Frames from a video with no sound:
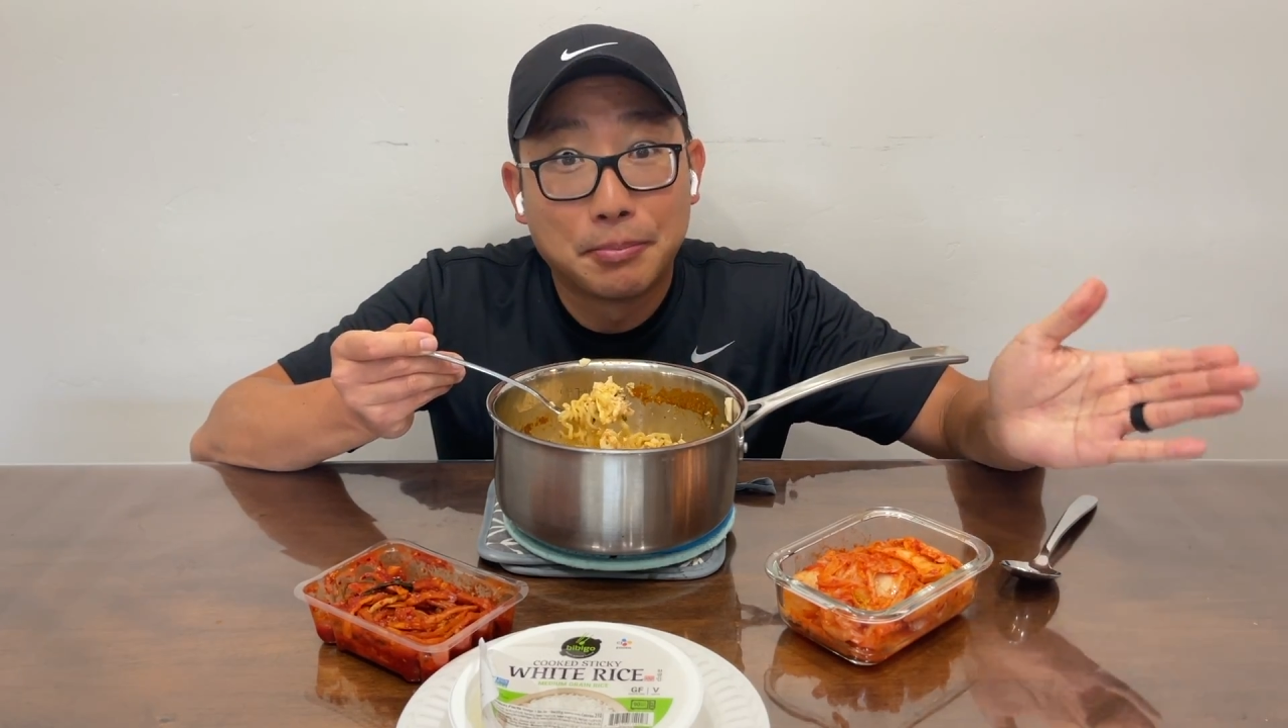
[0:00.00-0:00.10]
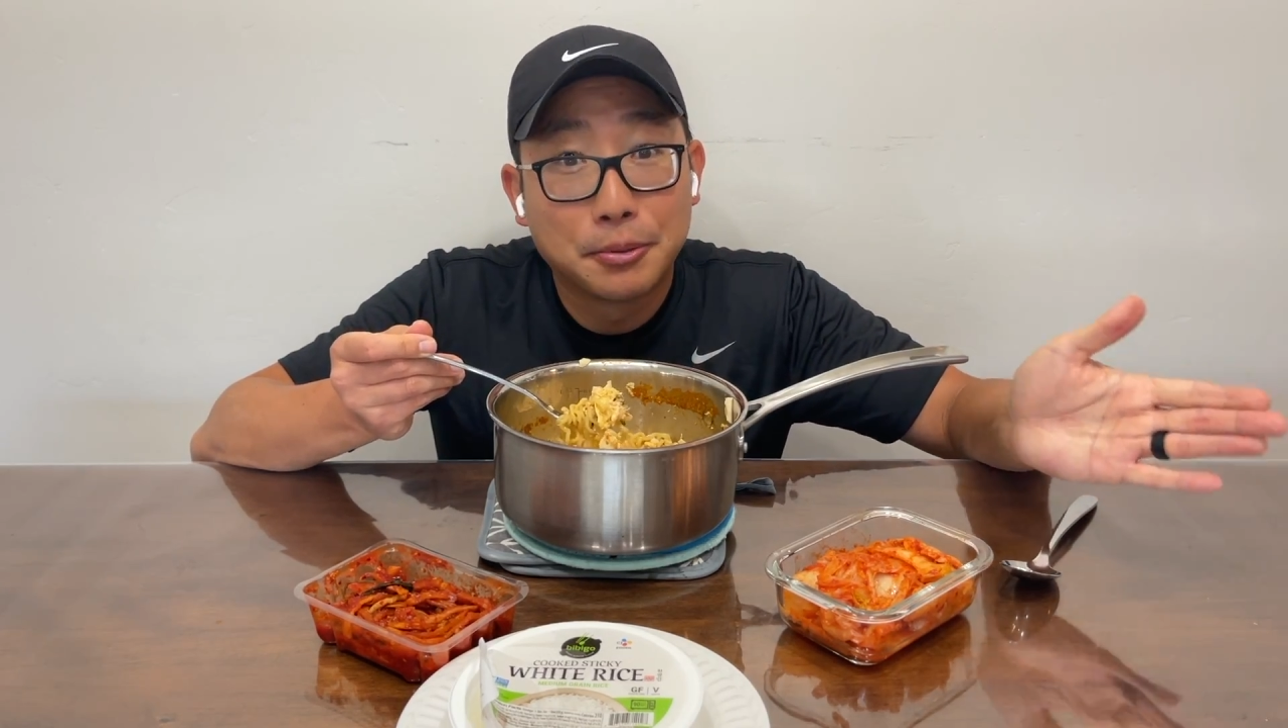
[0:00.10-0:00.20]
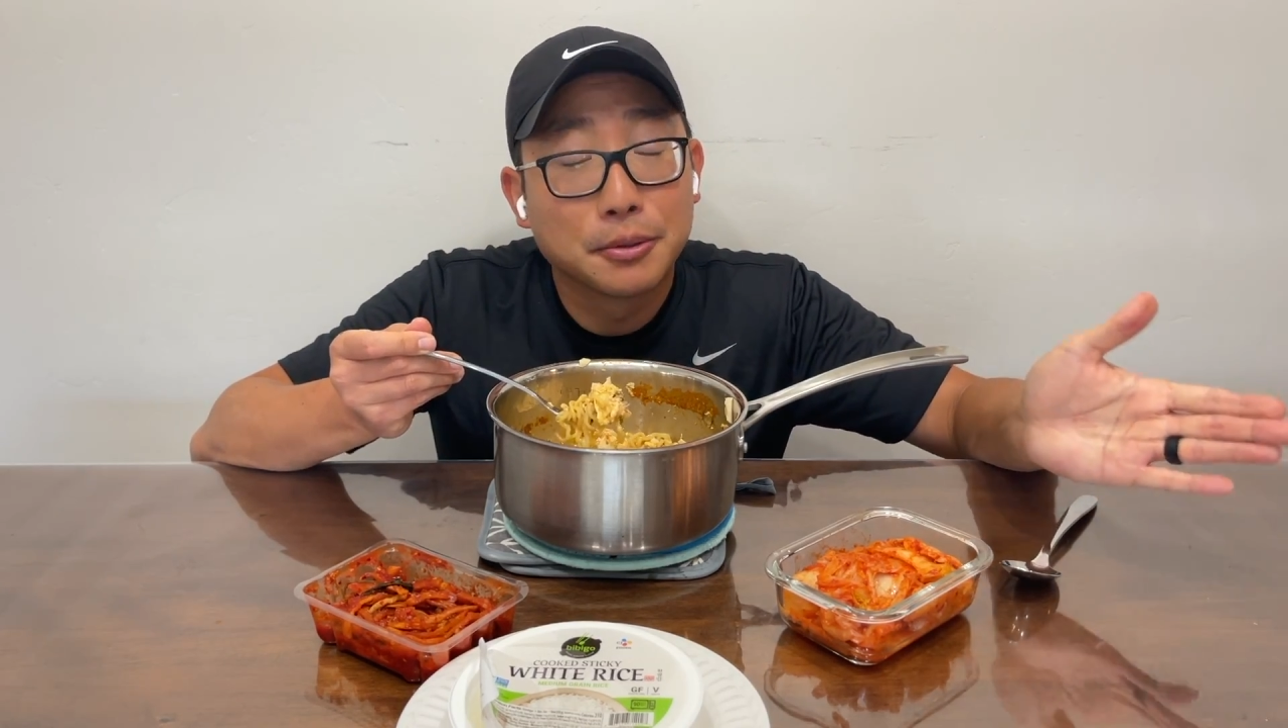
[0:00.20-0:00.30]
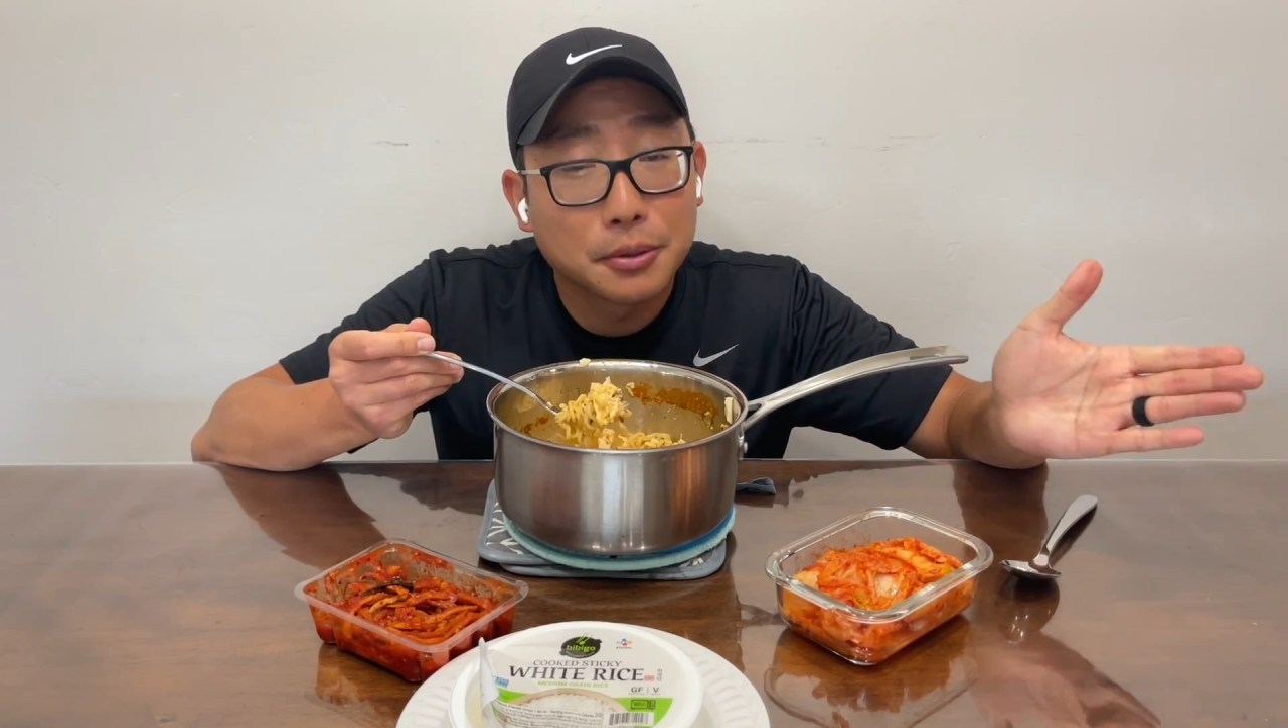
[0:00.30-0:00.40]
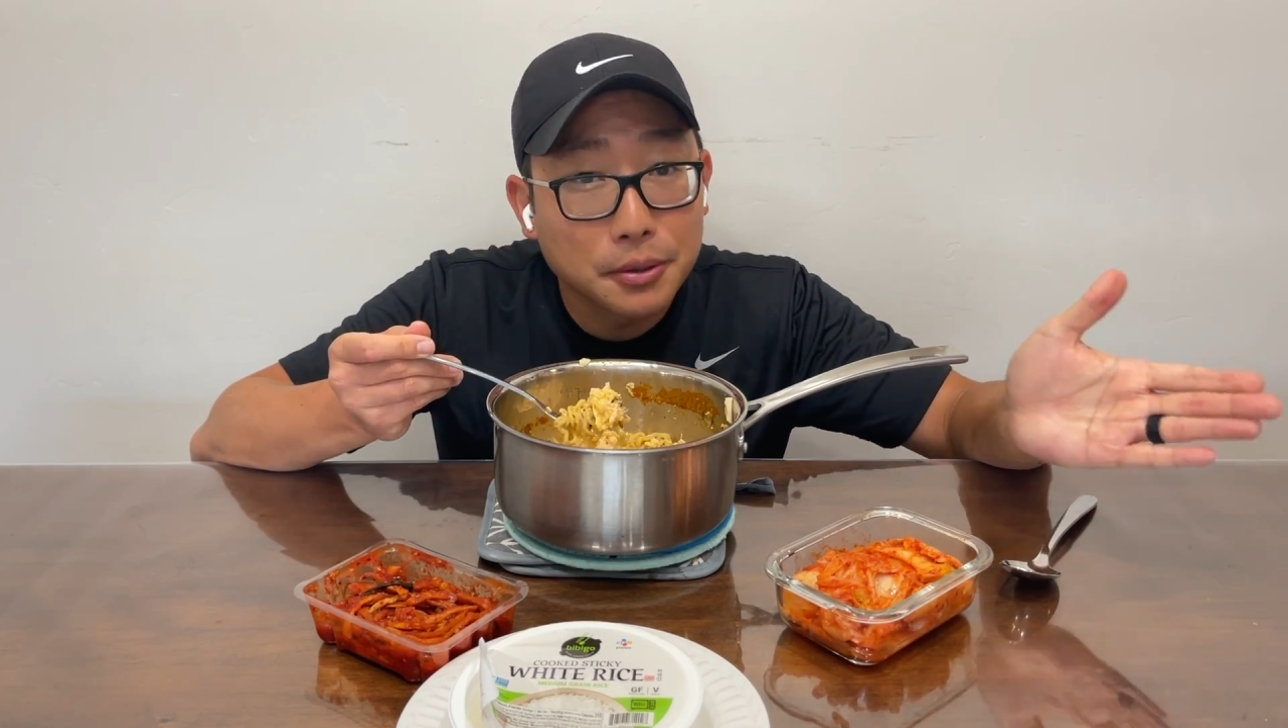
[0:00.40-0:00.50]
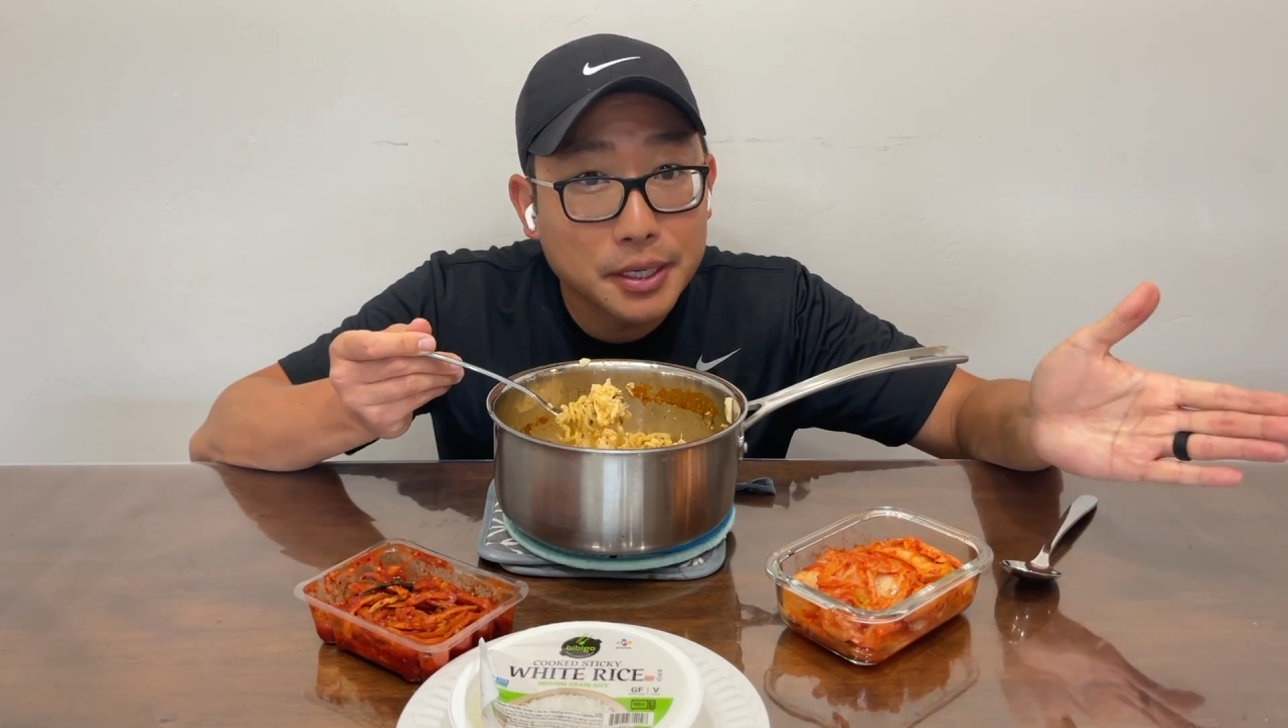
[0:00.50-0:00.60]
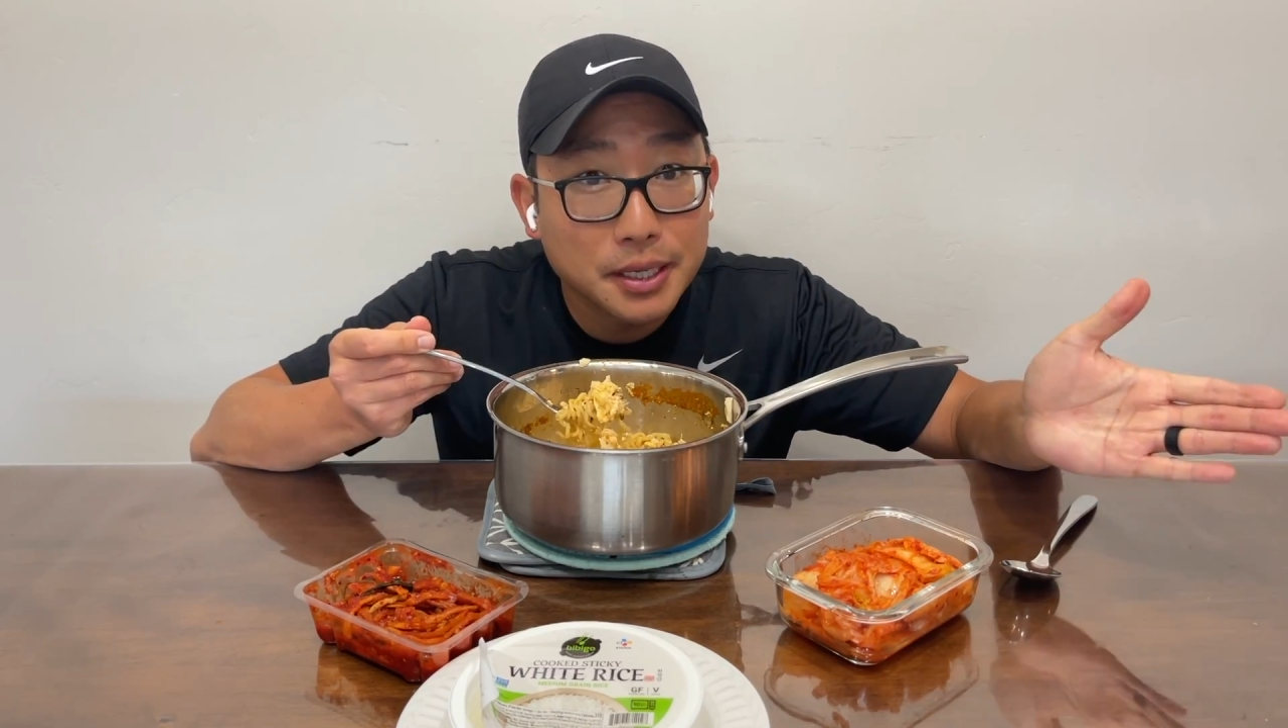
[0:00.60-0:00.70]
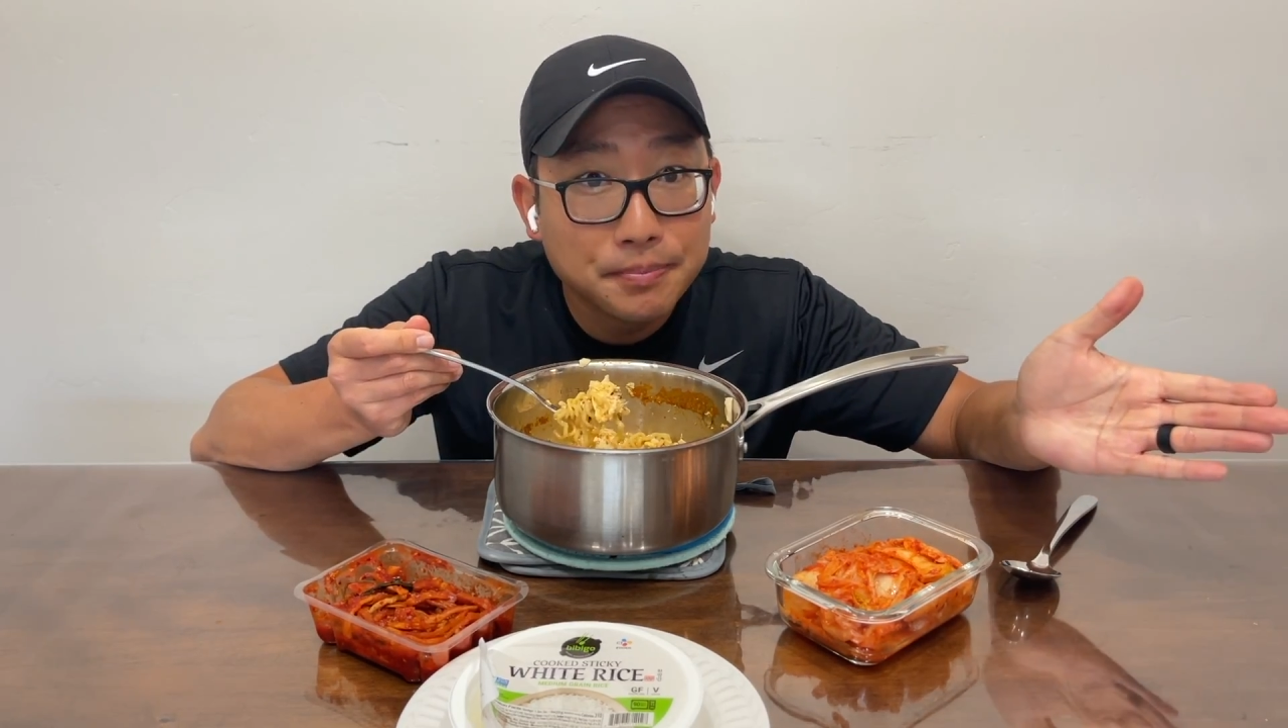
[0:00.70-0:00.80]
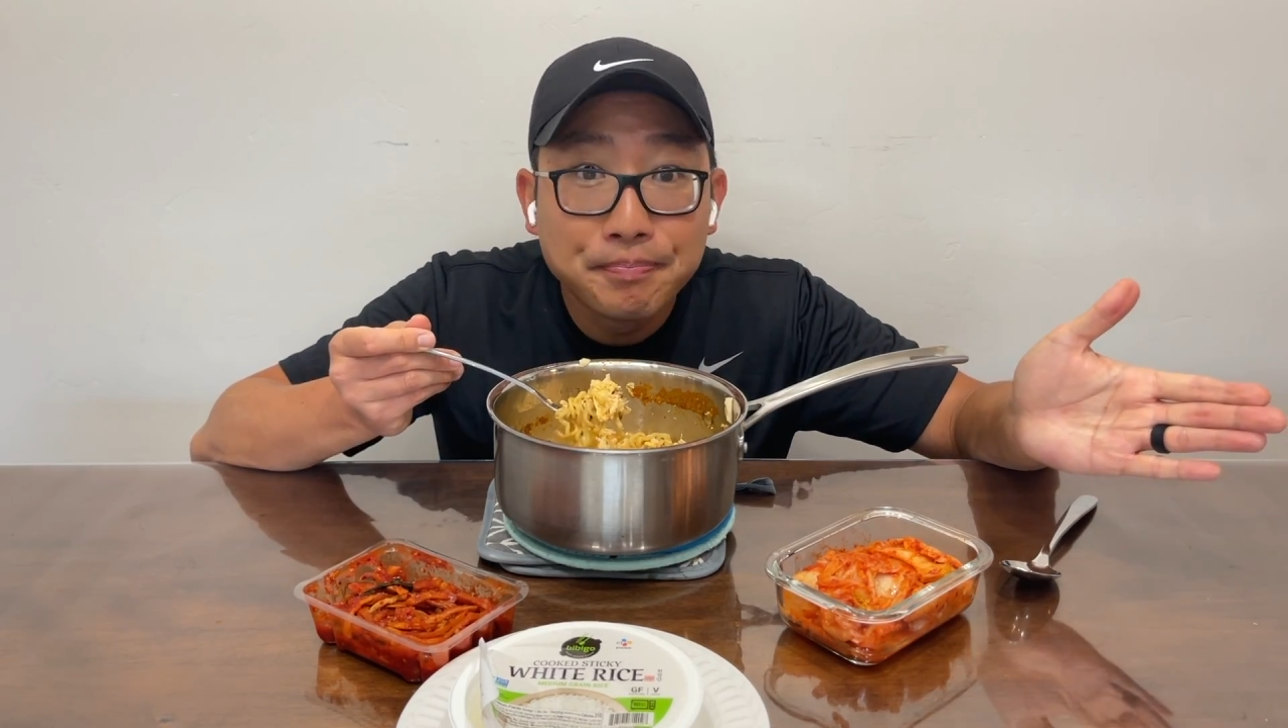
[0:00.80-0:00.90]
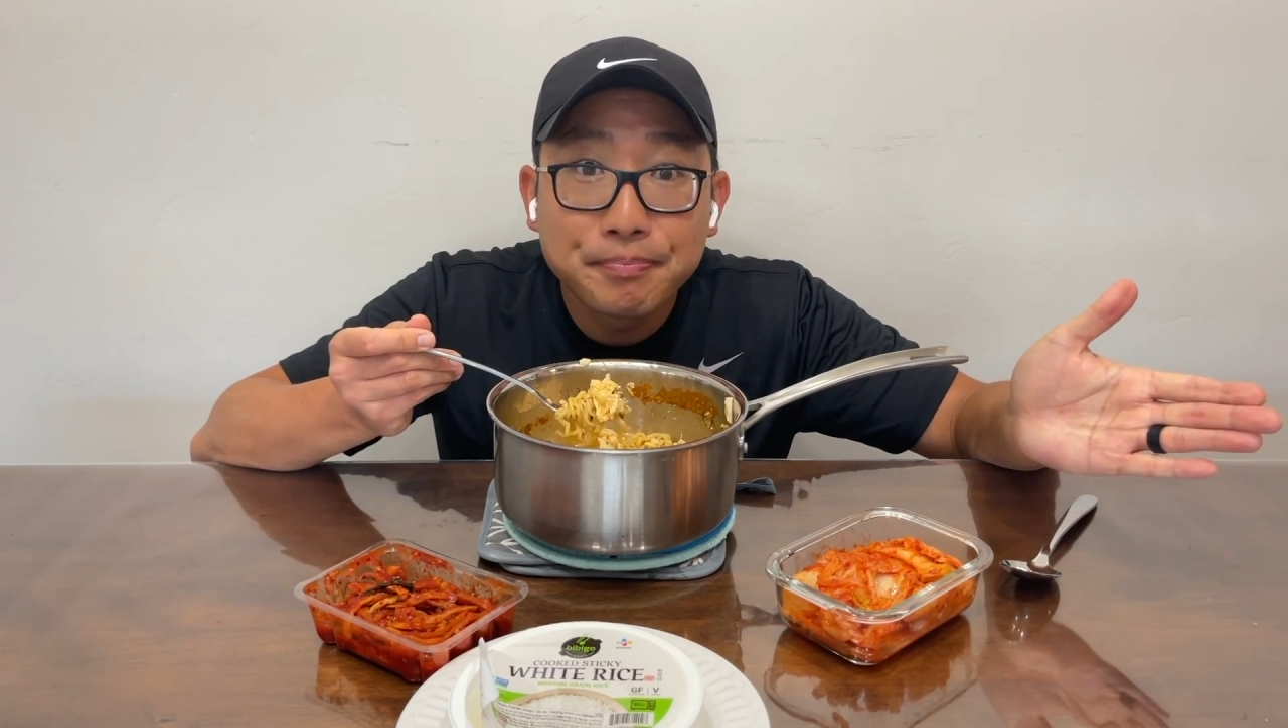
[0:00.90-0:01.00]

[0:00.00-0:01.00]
bulgogi,